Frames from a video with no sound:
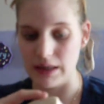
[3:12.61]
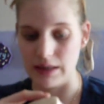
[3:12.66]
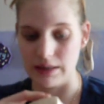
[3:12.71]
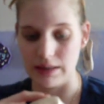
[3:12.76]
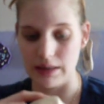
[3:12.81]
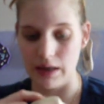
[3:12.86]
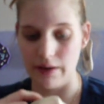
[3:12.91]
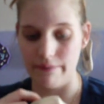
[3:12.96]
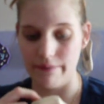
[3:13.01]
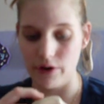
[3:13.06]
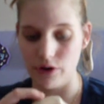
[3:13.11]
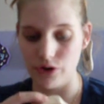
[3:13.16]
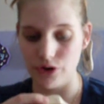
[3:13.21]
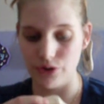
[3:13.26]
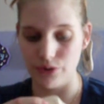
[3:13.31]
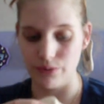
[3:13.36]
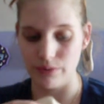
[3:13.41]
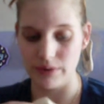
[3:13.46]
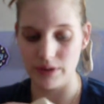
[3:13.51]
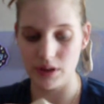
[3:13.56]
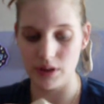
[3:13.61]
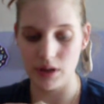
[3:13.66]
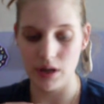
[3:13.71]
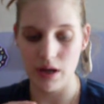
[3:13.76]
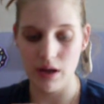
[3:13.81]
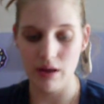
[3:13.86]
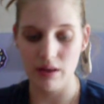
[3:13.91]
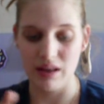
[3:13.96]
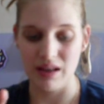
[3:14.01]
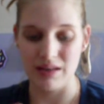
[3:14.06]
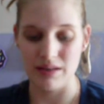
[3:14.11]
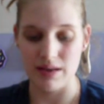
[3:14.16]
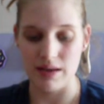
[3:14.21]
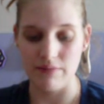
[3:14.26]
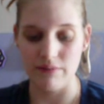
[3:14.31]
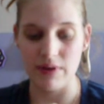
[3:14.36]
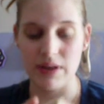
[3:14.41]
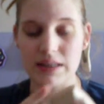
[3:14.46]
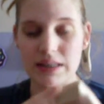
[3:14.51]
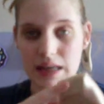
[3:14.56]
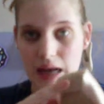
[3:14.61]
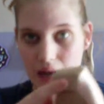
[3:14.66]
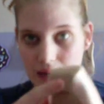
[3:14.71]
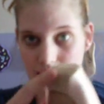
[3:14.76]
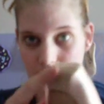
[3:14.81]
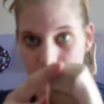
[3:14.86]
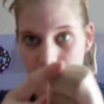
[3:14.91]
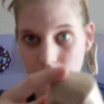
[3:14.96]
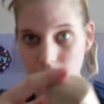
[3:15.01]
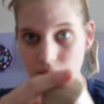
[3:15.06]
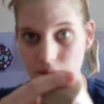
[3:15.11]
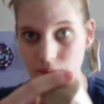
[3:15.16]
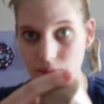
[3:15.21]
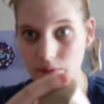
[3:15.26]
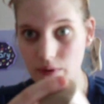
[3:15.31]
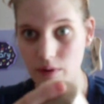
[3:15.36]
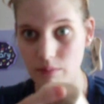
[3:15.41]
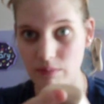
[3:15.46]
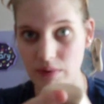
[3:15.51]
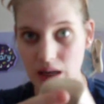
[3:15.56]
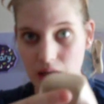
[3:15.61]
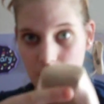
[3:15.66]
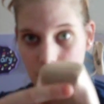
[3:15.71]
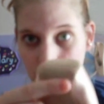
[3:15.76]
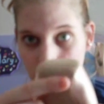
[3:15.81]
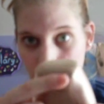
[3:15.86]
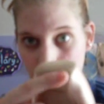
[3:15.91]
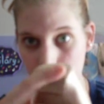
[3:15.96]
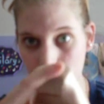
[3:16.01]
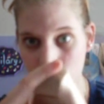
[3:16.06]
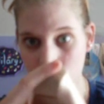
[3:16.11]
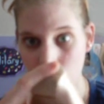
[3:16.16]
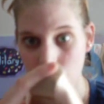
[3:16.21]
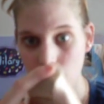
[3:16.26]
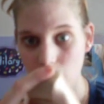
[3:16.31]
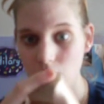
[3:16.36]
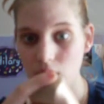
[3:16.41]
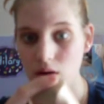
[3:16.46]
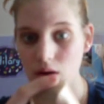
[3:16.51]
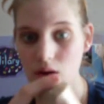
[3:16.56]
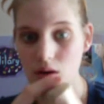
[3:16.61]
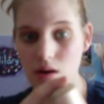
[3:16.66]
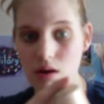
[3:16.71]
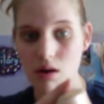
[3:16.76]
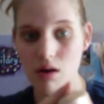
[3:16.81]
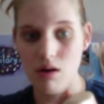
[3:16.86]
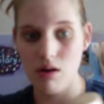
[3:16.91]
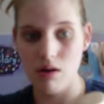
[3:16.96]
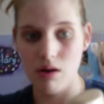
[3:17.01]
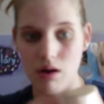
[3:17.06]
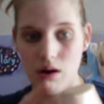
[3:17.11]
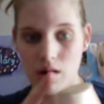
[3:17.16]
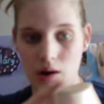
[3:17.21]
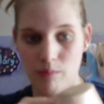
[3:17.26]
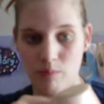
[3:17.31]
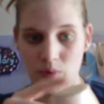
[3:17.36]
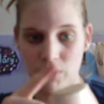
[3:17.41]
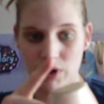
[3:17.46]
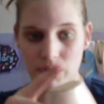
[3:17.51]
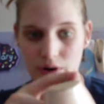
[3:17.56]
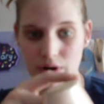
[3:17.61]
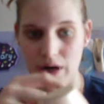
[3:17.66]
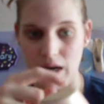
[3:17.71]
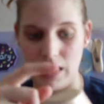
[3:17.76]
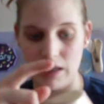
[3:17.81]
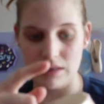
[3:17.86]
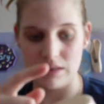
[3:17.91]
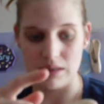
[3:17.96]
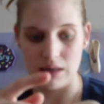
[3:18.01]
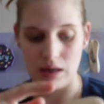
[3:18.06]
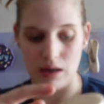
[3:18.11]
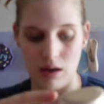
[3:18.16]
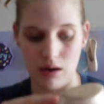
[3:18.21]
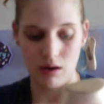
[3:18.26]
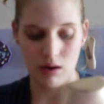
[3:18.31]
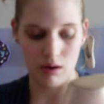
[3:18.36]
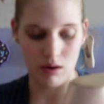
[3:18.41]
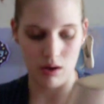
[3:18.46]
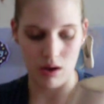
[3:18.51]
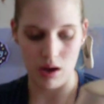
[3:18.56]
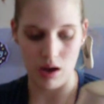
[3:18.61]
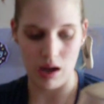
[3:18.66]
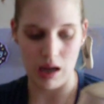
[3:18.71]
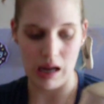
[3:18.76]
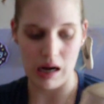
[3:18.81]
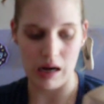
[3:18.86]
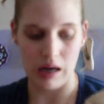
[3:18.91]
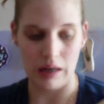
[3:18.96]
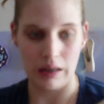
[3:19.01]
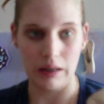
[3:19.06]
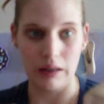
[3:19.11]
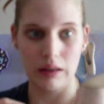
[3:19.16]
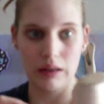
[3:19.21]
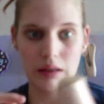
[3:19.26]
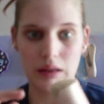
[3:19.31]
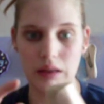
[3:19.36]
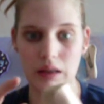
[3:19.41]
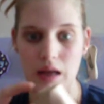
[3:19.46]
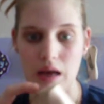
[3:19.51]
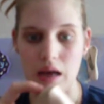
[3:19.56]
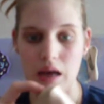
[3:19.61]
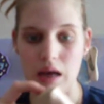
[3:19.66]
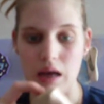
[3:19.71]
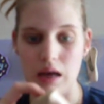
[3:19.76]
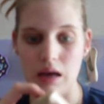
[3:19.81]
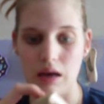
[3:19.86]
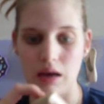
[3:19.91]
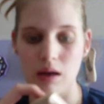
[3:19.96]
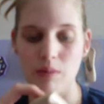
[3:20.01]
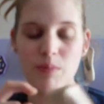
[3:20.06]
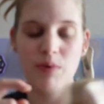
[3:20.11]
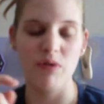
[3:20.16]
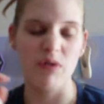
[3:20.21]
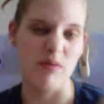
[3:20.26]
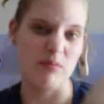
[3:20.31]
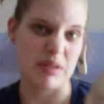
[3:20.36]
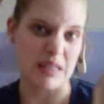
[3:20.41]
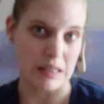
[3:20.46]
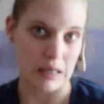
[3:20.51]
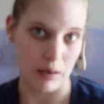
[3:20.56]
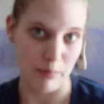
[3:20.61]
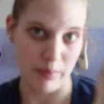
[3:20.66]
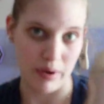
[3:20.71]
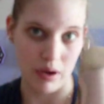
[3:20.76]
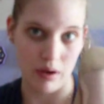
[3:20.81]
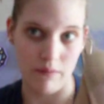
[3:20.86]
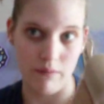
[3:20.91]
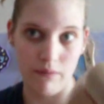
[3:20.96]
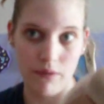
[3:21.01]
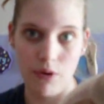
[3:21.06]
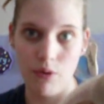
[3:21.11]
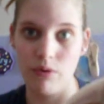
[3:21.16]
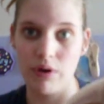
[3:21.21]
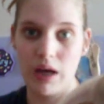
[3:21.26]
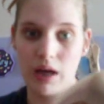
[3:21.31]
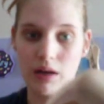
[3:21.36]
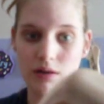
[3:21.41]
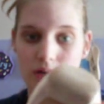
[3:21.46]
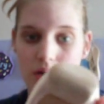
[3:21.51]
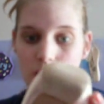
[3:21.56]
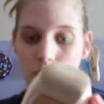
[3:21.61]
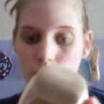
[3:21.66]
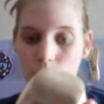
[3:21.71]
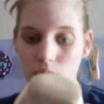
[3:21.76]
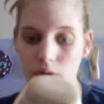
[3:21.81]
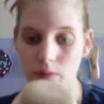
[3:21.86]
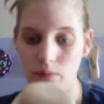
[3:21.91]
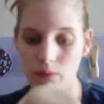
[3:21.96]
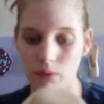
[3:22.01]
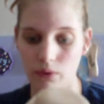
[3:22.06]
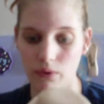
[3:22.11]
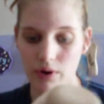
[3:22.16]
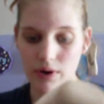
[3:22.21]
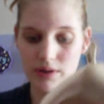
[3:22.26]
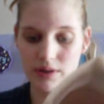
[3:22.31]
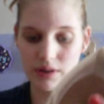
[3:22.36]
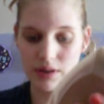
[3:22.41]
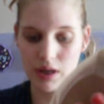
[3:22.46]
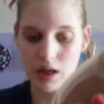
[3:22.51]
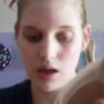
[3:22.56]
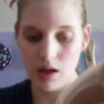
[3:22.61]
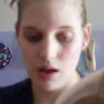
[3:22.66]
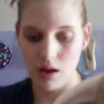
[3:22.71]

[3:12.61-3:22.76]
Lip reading: They save your shoes. They save the satin from getting ruined. When you're dancing, and they keep you from slipping if you dance on wood floors.